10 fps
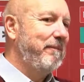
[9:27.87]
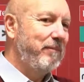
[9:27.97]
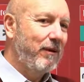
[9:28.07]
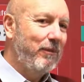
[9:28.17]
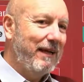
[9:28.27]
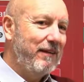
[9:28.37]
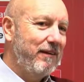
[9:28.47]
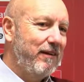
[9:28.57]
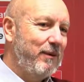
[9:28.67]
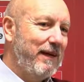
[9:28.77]
And we had
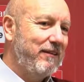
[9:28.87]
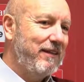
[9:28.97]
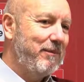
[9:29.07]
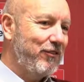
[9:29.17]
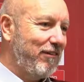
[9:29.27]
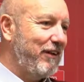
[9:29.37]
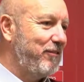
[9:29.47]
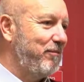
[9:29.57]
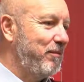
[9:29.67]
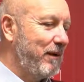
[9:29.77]
a demonstration
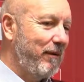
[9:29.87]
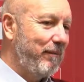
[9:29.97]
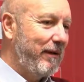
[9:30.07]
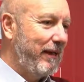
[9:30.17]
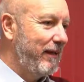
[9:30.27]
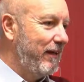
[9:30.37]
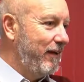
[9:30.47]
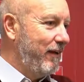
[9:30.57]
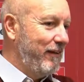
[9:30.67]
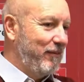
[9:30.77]
from a company,
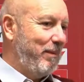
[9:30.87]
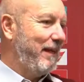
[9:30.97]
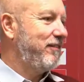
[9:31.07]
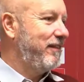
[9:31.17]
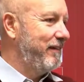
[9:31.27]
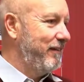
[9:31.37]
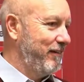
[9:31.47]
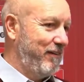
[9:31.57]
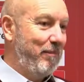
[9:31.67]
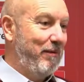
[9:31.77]
and it's basically a
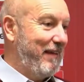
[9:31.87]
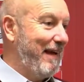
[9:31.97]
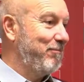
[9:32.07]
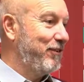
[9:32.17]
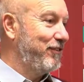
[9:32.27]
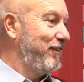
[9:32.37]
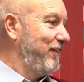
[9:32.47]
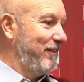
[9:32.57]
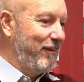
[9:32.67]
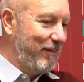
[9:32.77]
couple of cameras
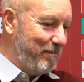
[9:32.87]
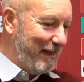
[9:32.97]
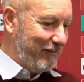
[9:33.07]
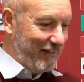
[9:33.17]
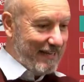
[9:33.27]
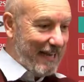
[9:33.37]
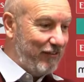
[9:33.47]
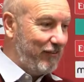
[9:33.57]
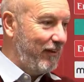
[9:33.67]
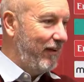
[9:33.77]
and a mixing
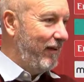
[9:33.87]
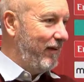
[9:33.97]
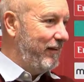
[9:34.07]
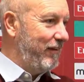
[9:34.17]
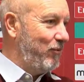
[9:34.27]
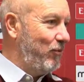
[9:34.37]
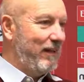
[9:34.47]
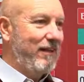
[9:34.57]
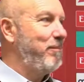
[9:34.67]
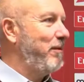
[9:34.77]
desk, and it's all in a
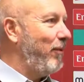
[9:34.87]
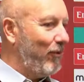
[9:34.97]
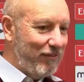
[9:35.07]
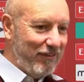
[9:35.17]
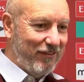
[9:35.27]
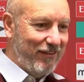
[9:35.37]
couple of boxes.